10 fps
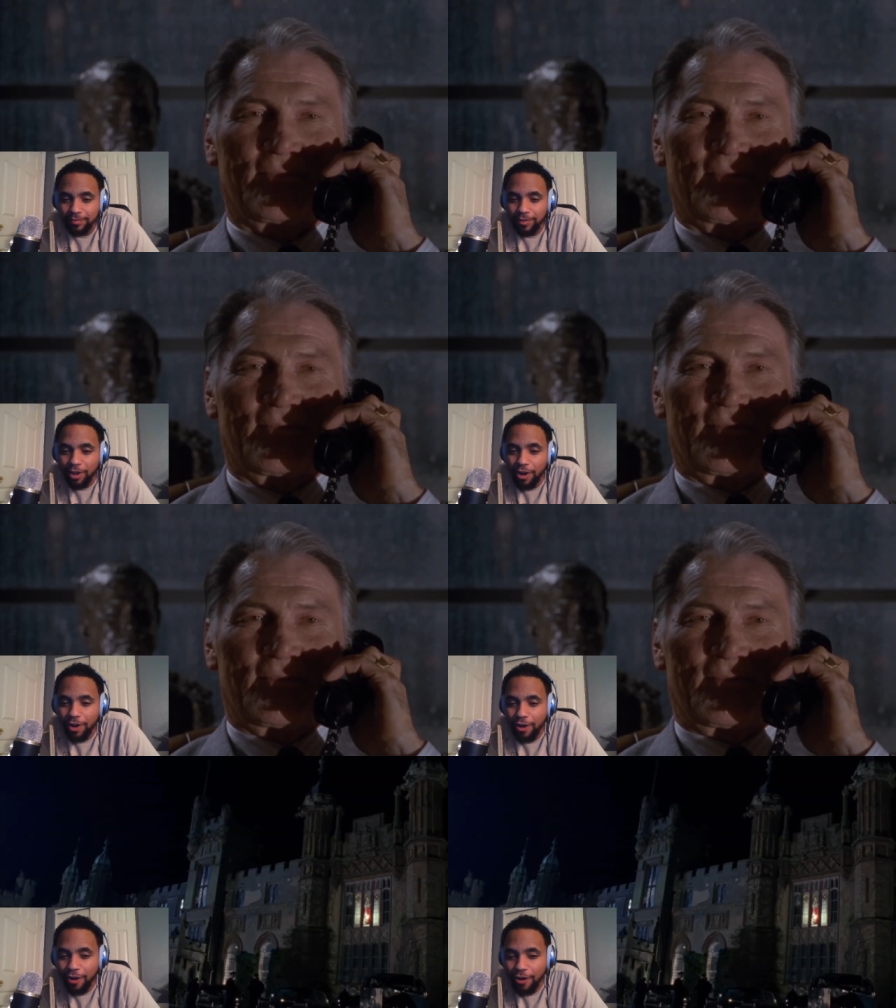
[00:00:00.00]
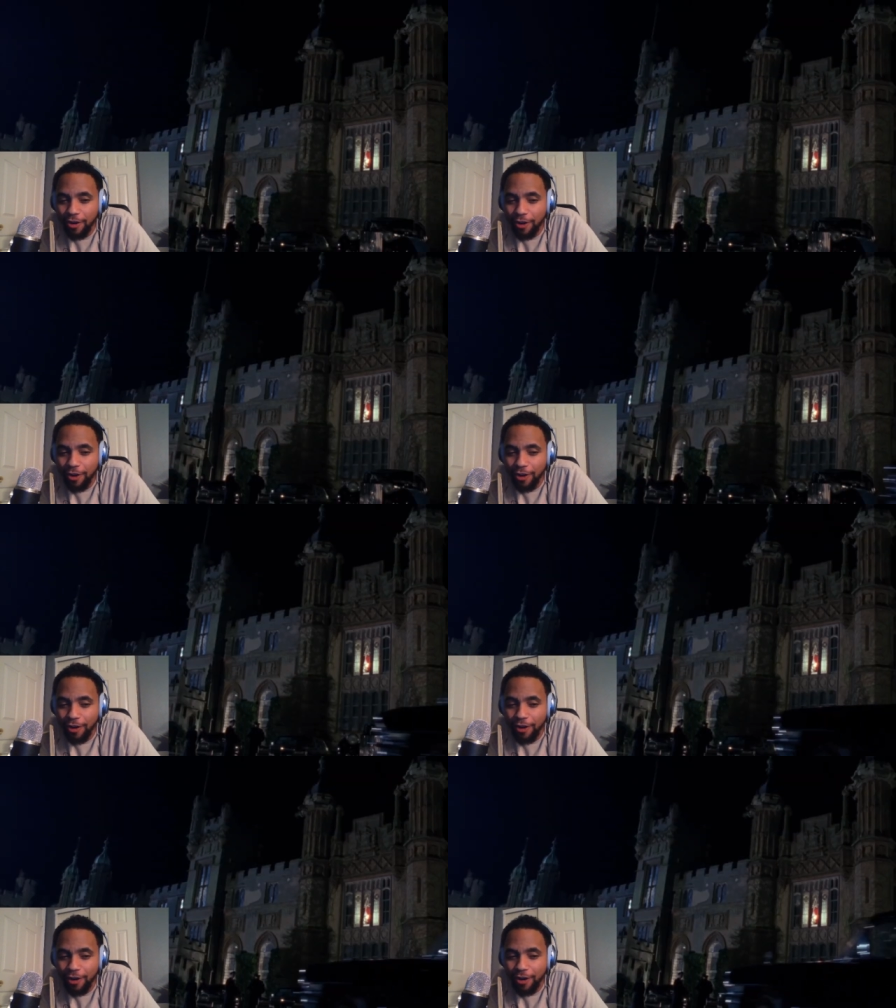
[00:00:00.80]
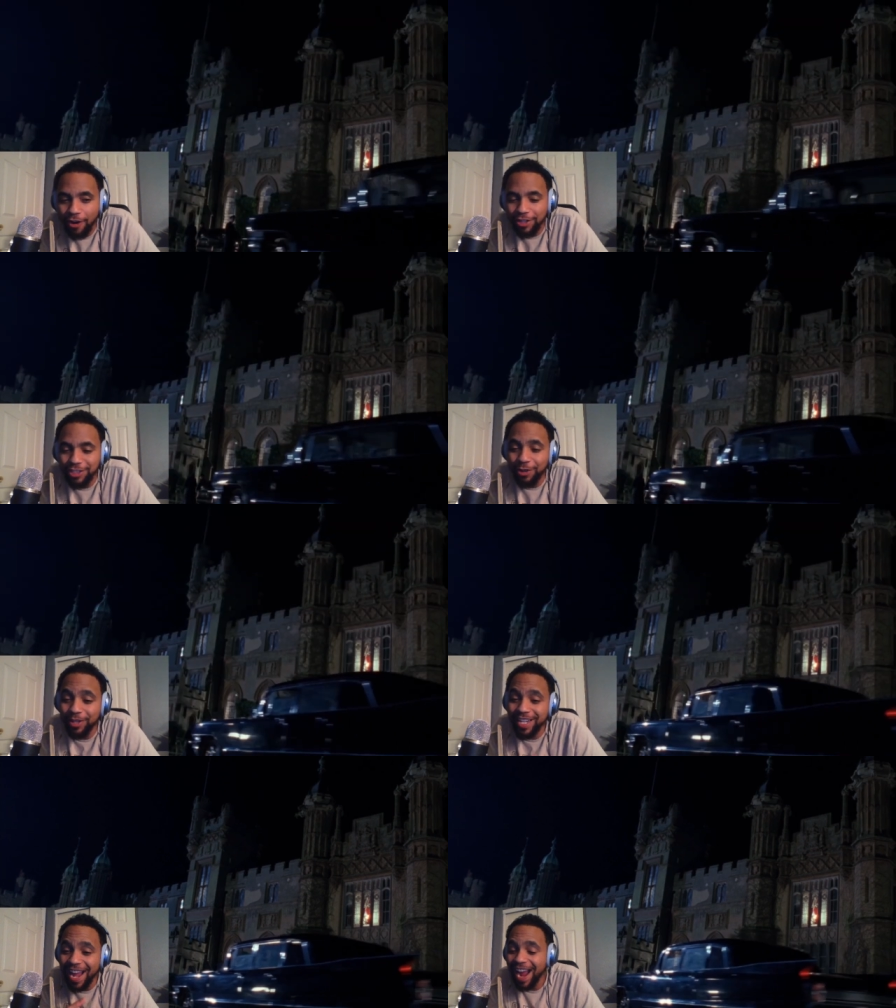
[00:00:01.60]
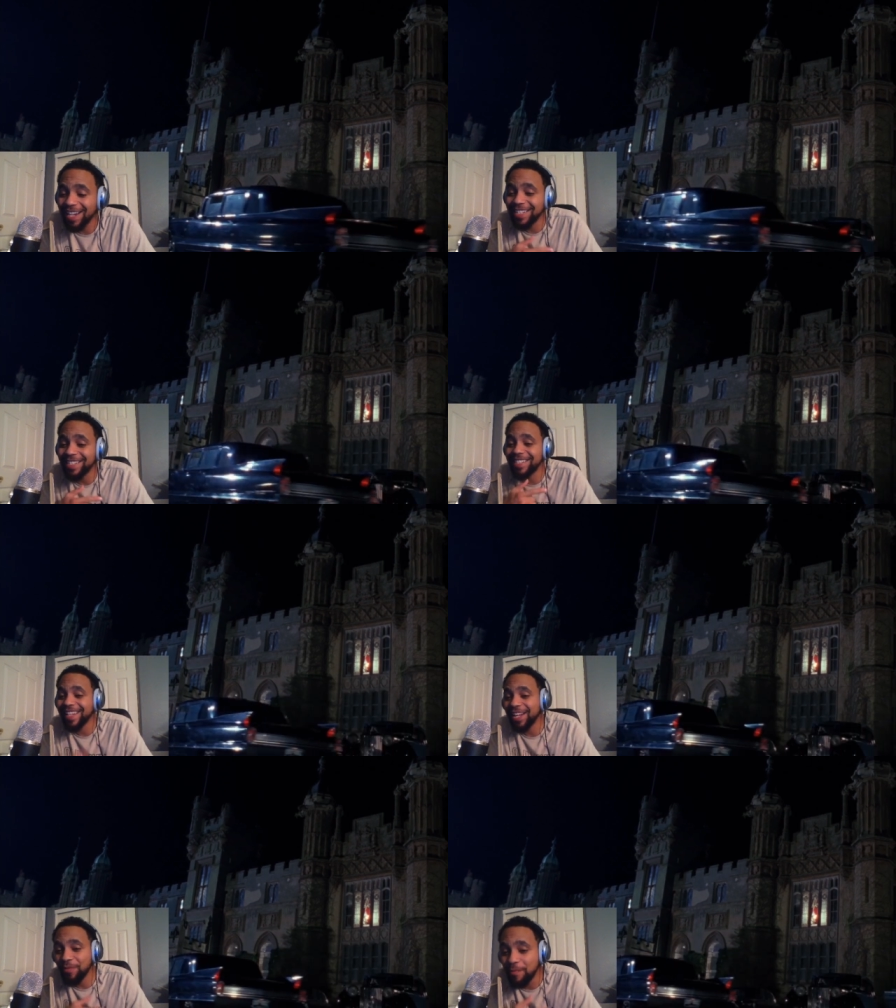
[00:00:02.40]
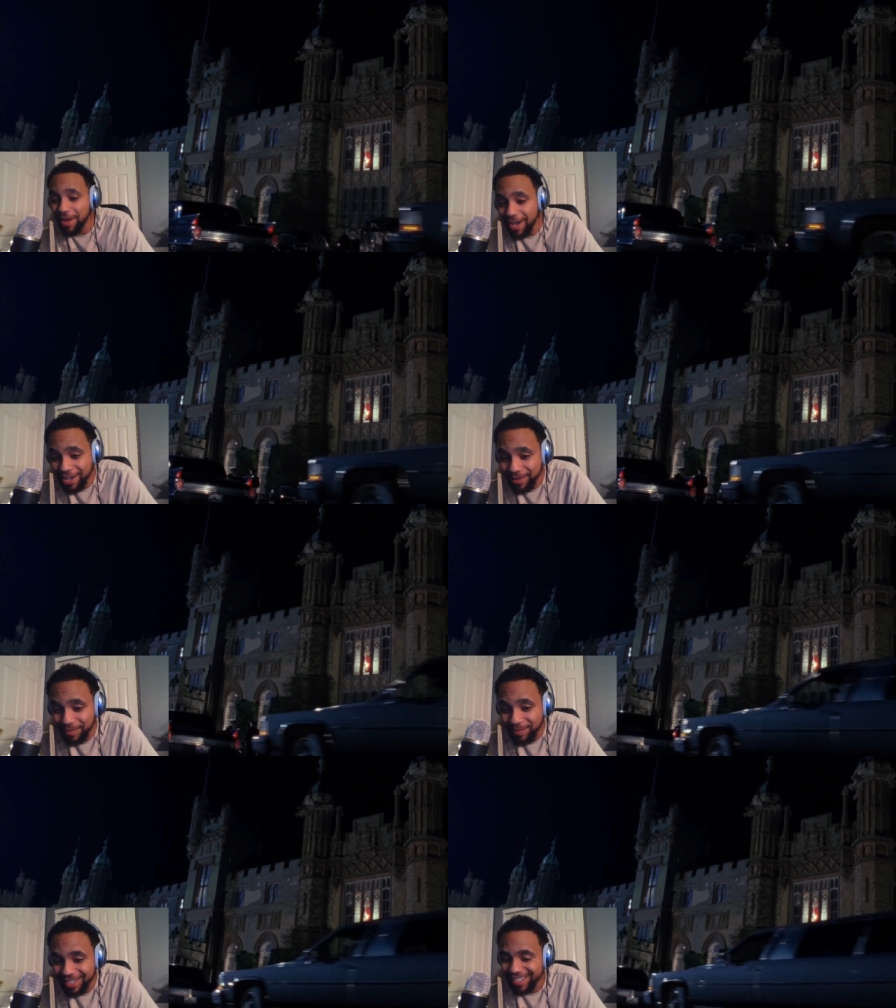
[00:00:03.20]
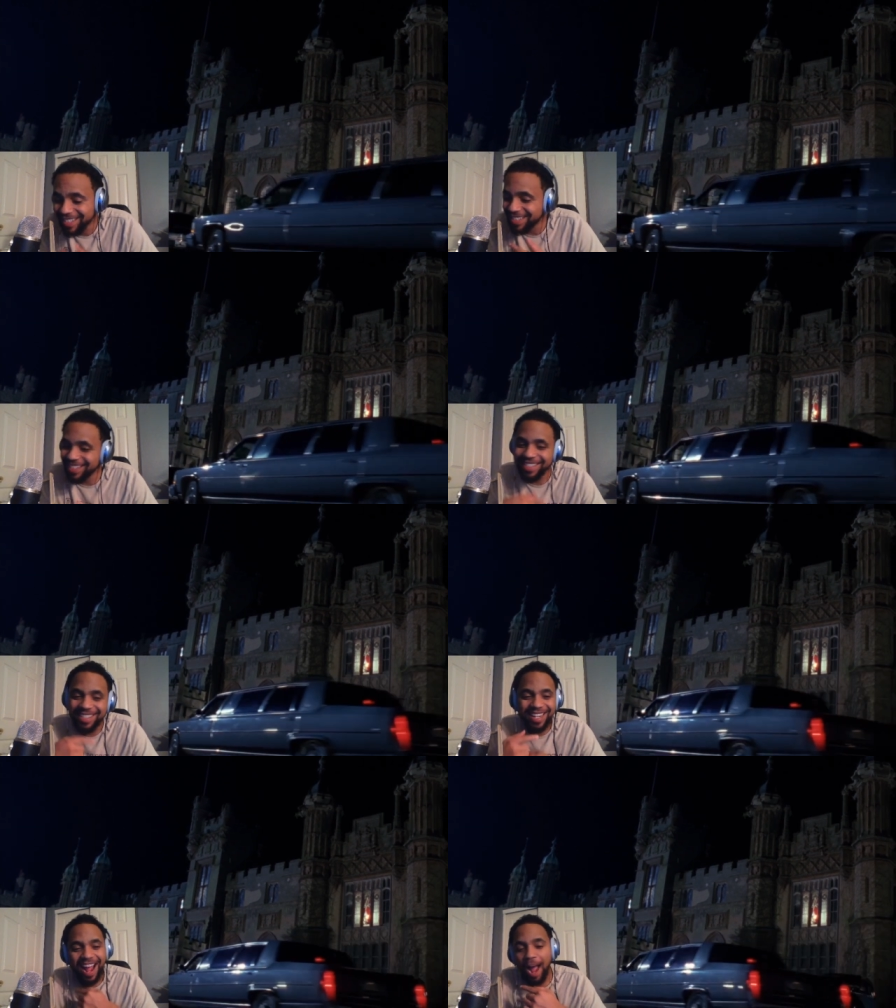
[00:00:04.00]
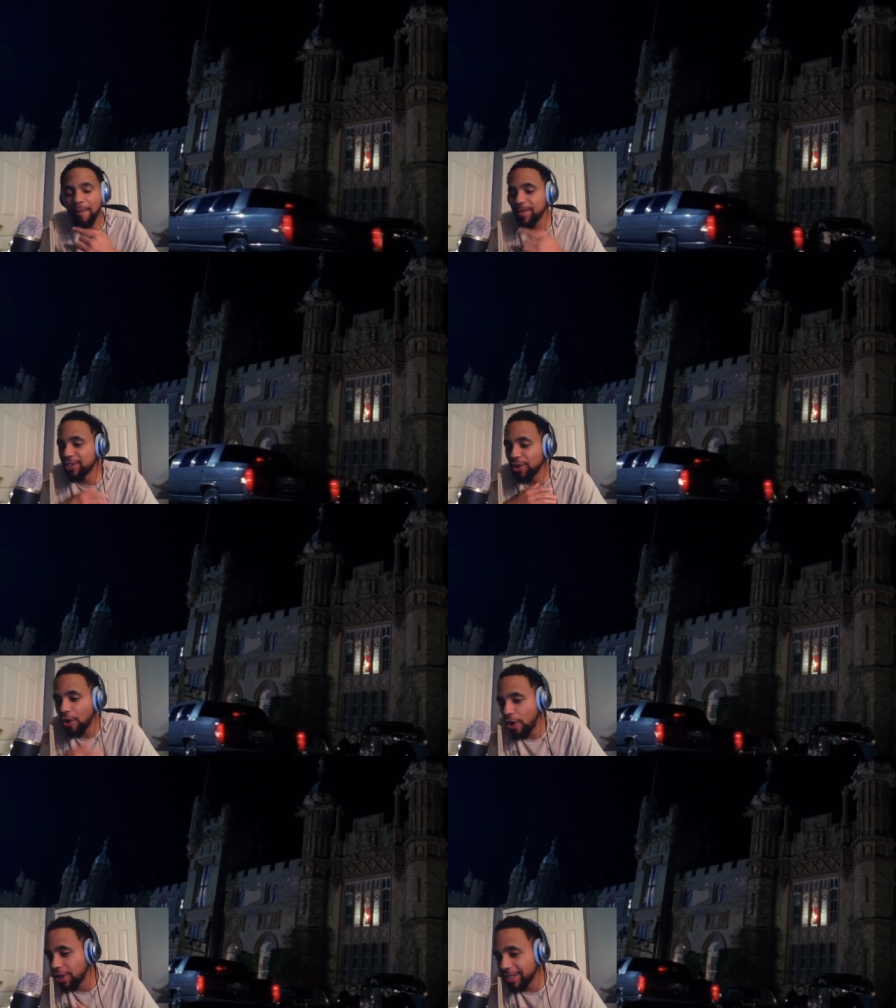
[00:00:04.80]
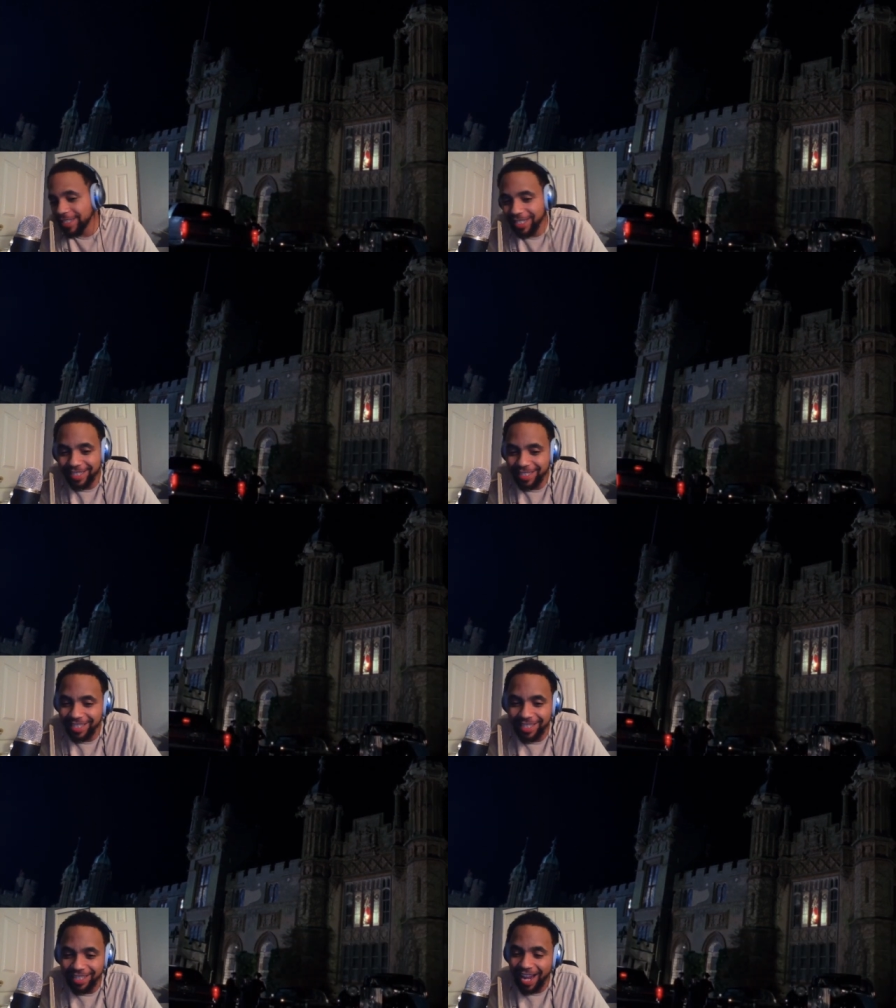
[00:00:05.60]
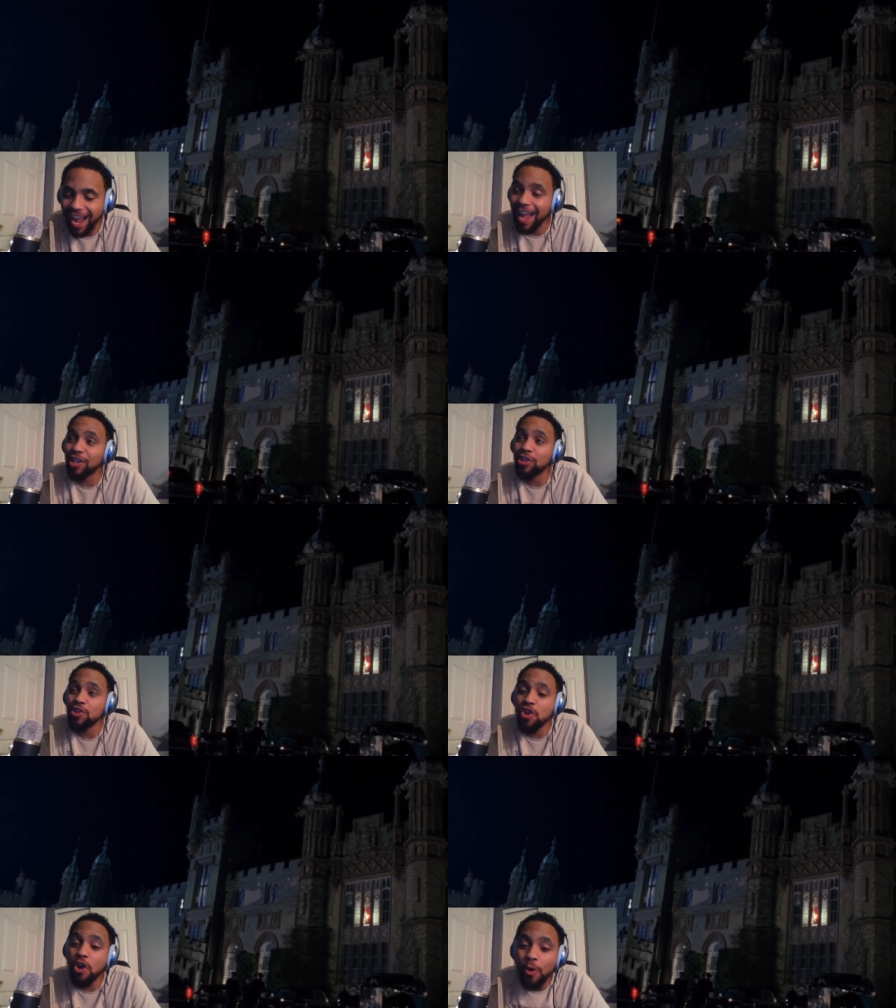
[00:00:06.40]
Oh, so he actually set him up. See, I missed all this as a kid. I had no